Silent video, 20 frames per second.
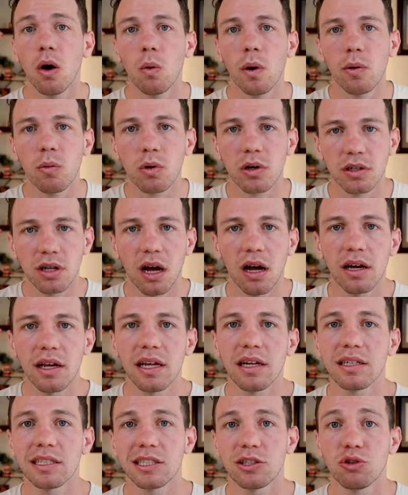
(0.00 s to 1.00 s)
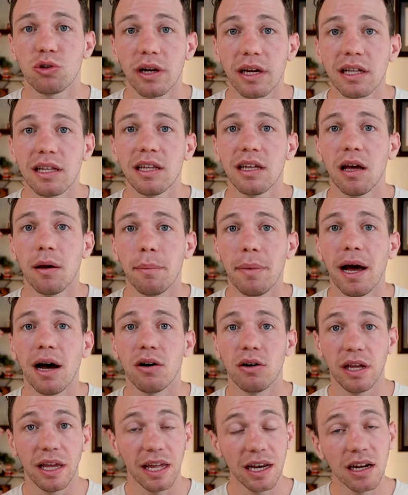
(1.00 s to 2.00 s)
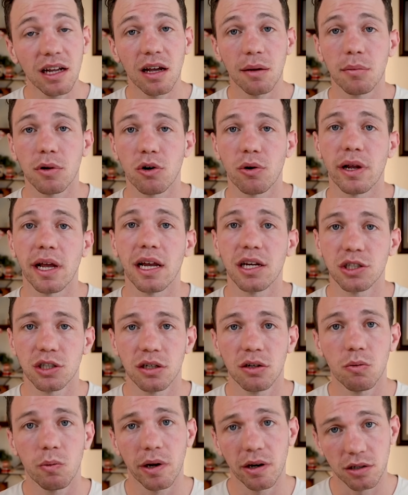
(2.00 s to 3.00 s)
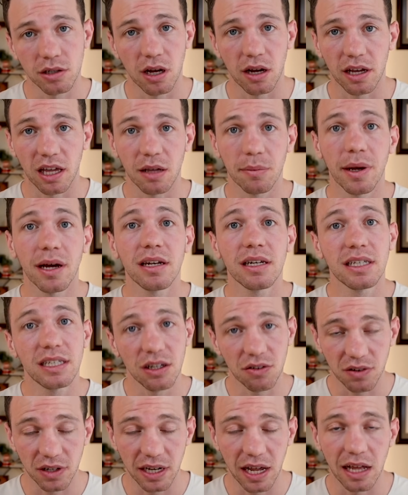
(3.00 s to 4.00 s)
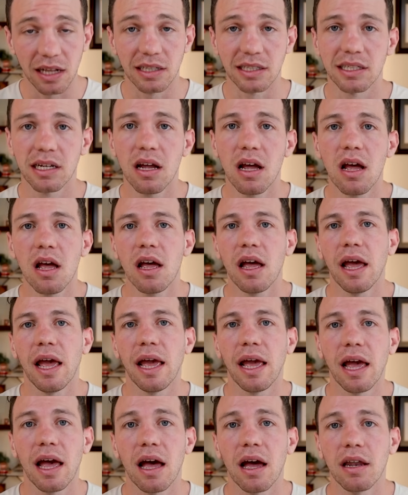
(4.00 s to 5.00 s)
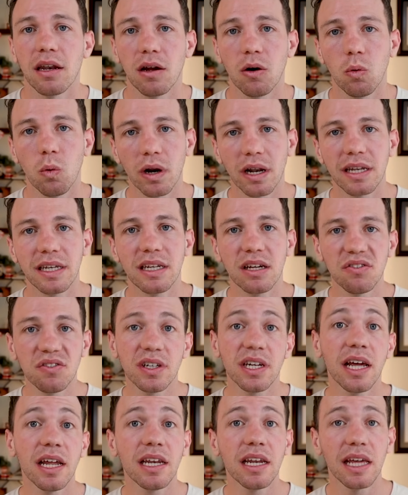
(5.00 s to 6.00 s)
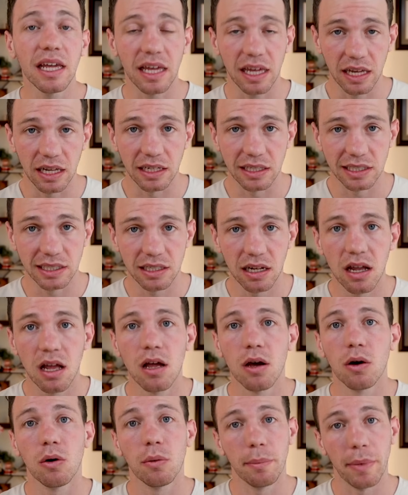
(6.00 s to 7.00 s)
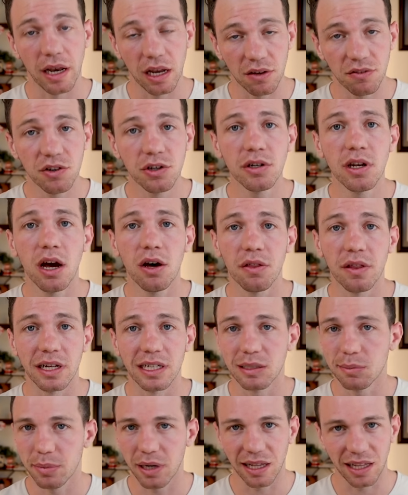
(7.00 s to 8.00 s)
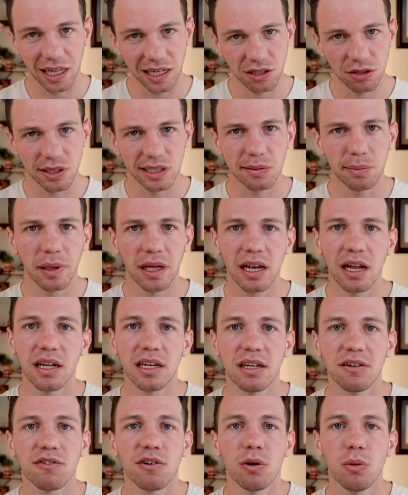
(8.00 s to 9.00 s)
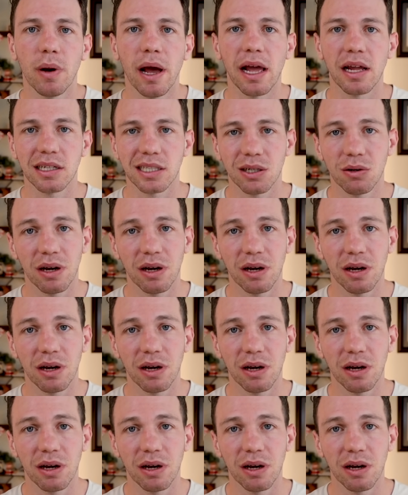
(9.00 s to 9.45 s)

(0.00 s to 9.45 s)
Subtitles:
when we're talking strictly about income creation, we are talking about dividends. And what a dividend is, many of you know this, but I like to explain it a different way. So